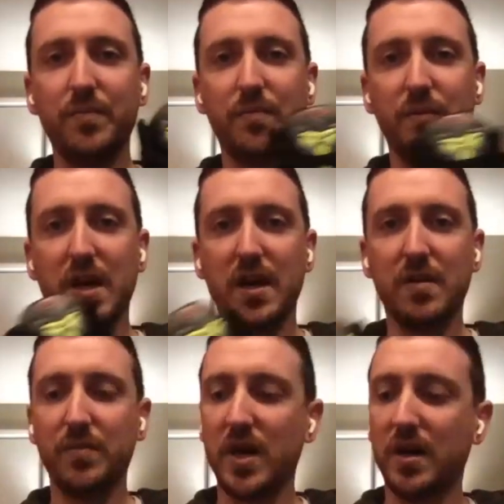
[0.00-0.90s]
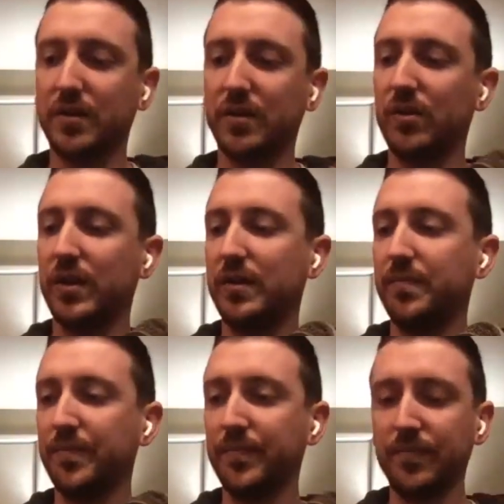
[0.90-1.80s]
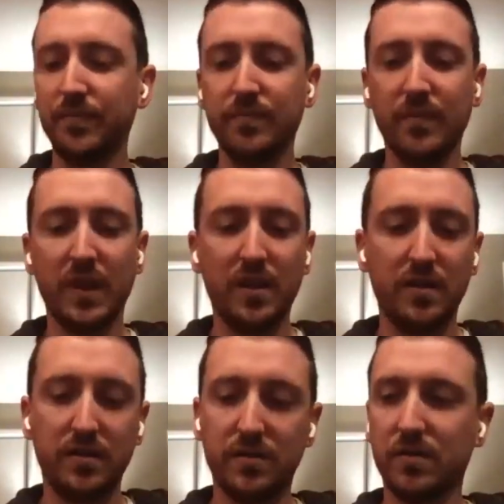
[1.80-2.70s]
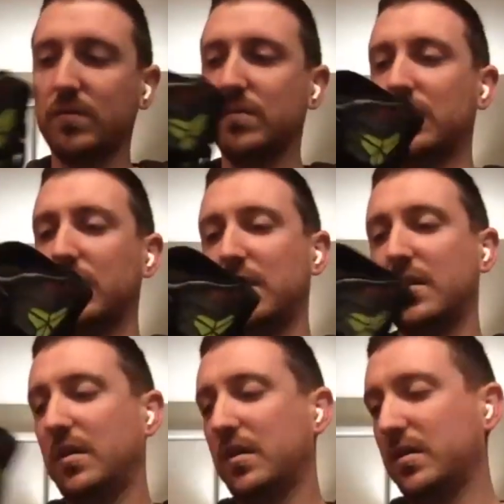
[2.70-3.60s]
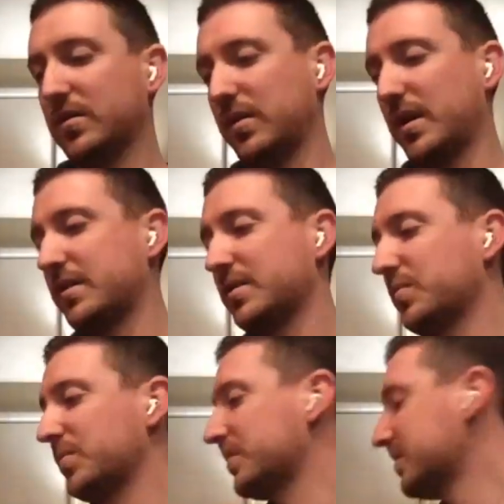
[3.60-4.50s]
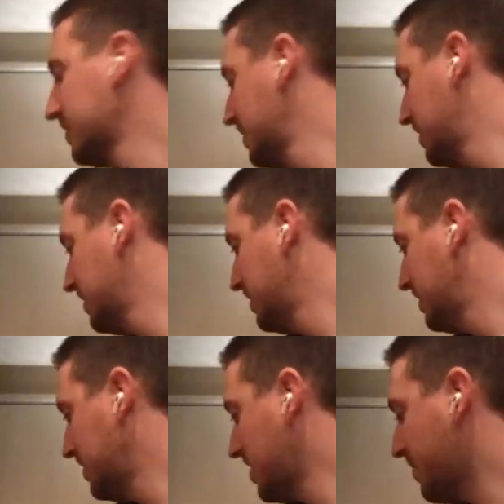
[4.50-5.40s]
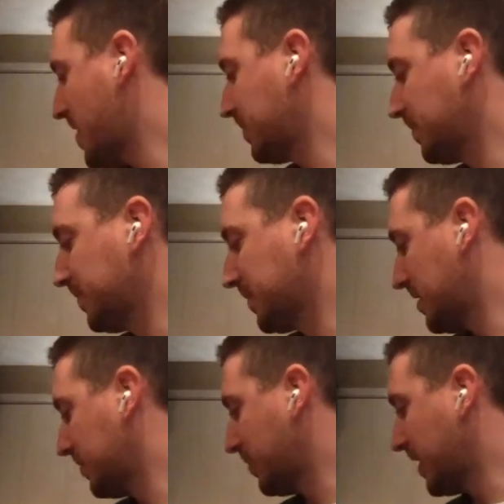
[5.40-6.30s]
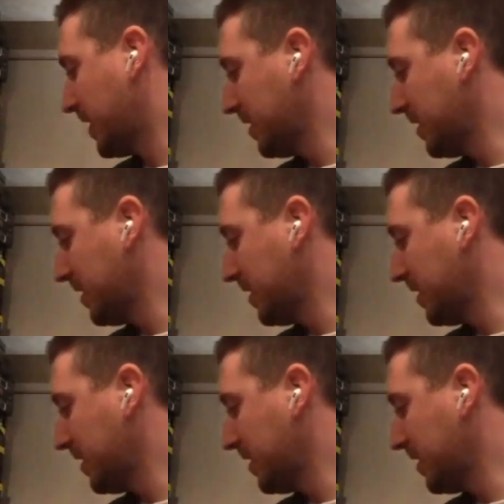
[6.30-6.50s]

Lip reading: Yeah, behind the green. So yeah, this one's a memorable colorway.